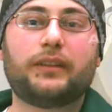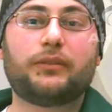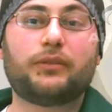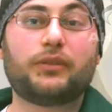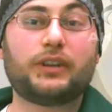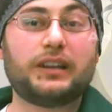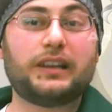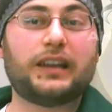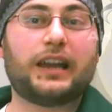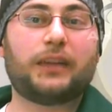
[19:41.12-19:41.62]

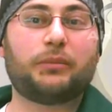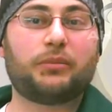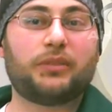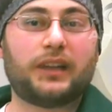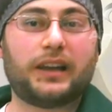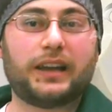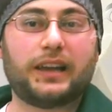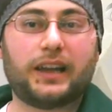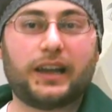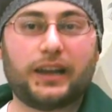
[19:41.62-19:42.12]
Really,
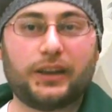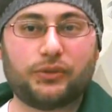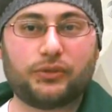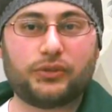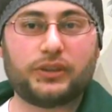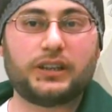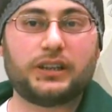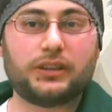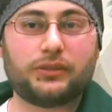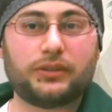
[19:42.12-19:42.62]
I
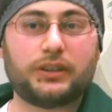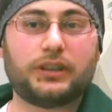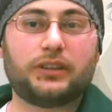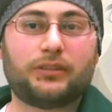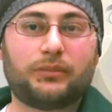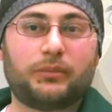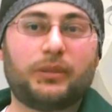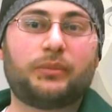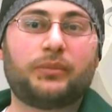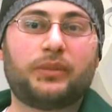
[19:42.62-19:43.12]
really
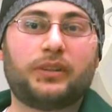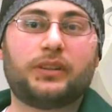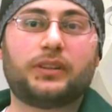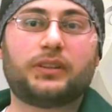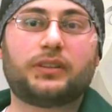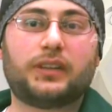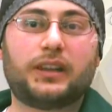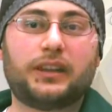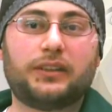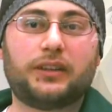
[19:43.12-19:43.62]
remember
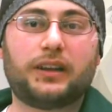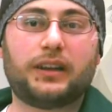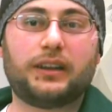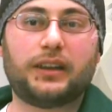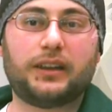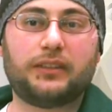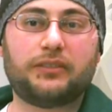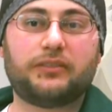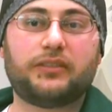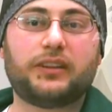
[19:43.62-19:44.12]
this.
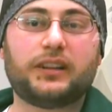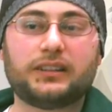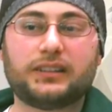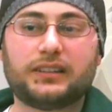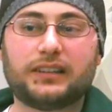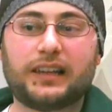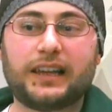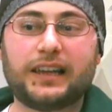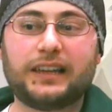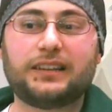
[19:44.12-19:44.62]
I
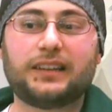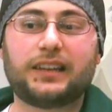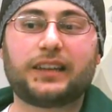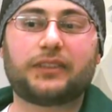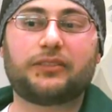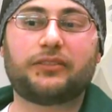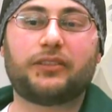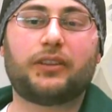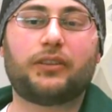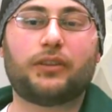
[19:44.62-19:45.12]
felt light
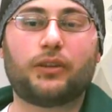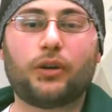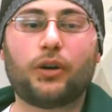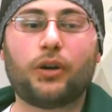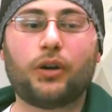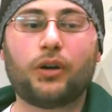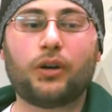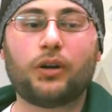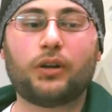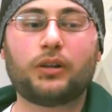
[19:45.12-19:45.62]
like a feather.
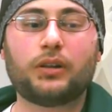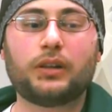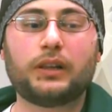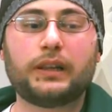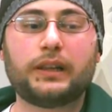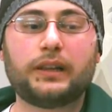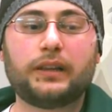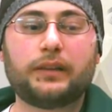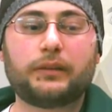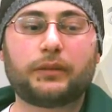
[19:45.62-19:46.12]

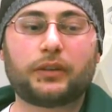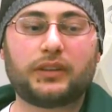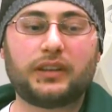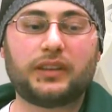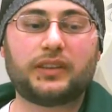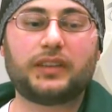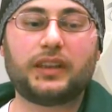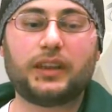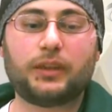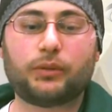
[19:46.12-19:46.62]
All because
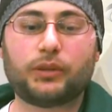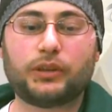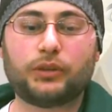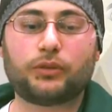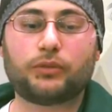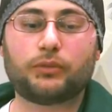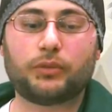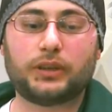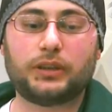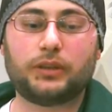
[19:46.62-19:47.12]
they say when
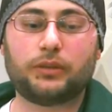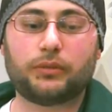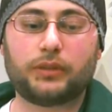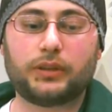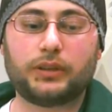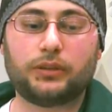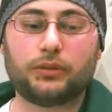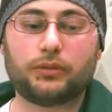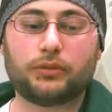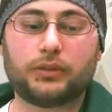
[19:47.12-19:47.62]

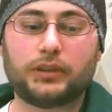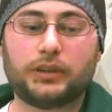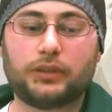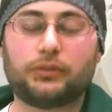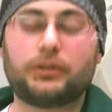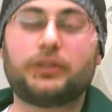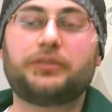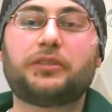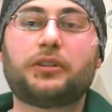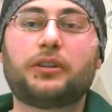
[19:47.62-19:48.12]

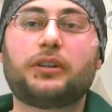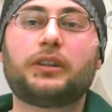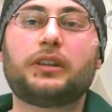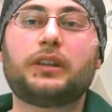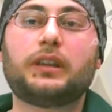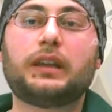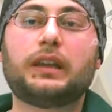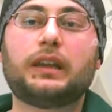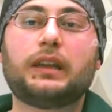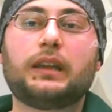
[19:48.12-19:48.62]
you revert,
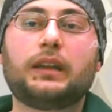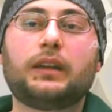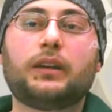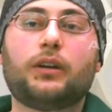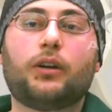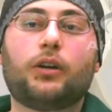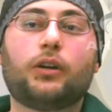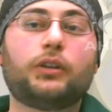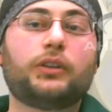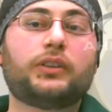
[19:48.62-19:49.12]

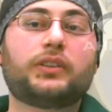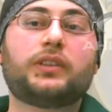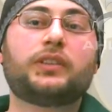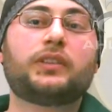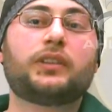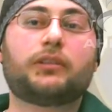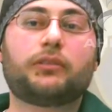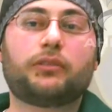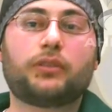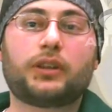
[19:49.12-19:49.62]
all your
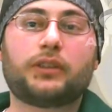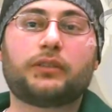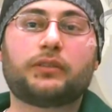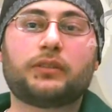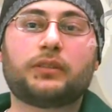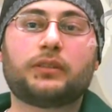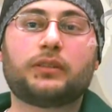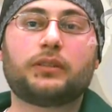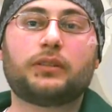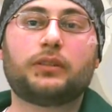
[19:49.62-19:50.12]
sins are
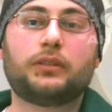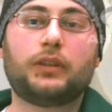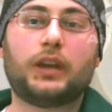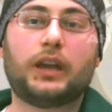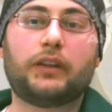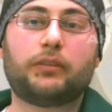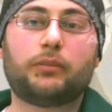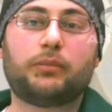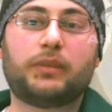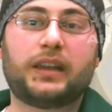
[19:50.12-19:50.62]
forgiven. You
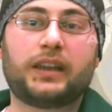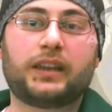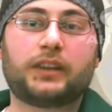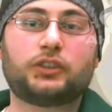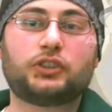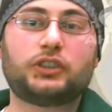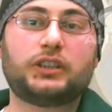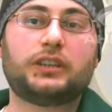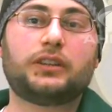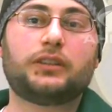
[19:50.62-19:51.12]
have a
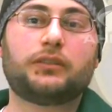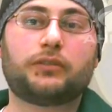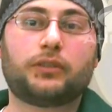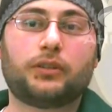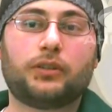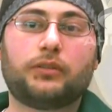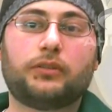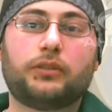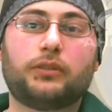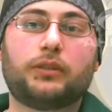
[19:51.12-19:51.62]
blank sheet in
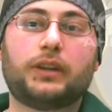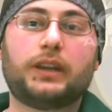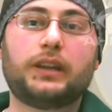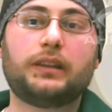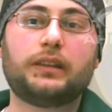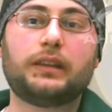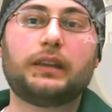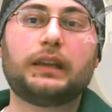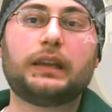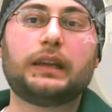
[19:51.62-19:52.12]
front of you,
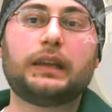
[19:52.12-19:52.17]
right?